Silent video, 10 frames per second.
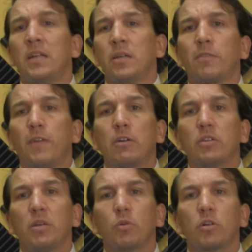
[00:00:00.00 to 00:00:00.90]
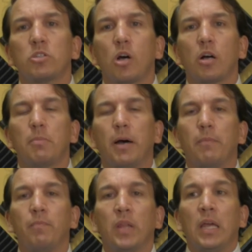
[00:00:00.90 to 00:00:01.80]
Now, the final thing we're going to talk
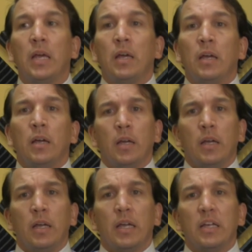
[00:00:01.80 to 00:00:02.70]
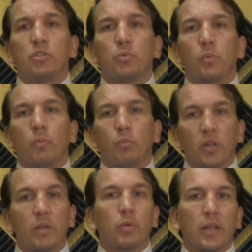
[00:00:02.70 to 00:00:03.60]
about is
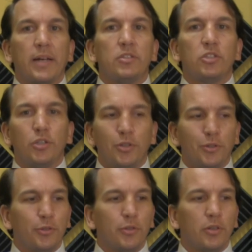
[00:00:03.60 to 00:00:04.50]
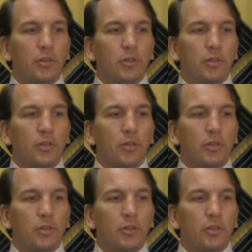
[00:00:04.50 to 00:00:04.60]
really related to